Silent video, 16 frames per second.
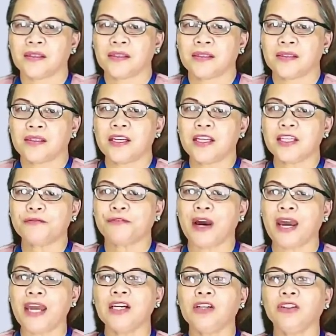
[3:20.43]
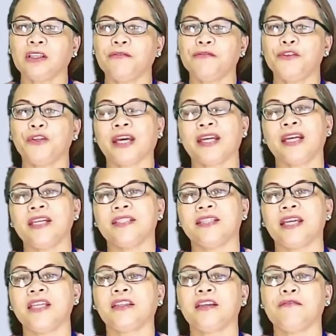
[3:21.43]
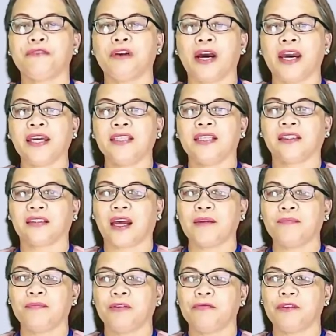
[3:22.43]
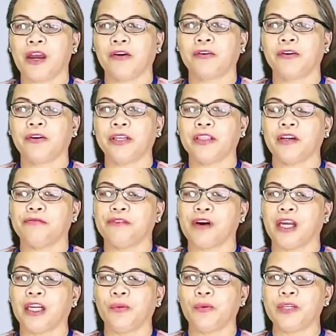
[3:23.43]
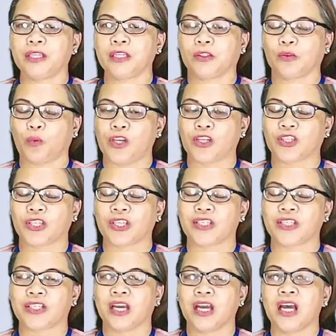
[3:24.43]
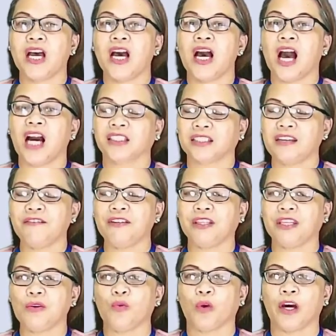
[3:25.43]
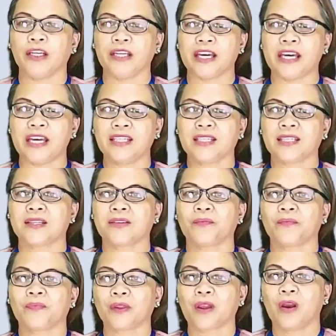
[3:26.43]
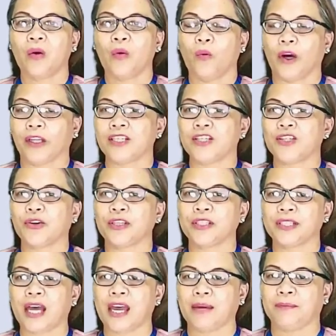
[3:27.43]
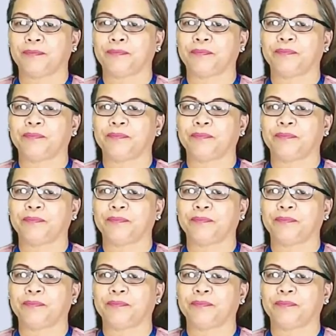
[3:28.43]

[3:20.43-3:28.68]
Let us find out if you can identify the type of error in the following situations. Activity 1 is, what is your type?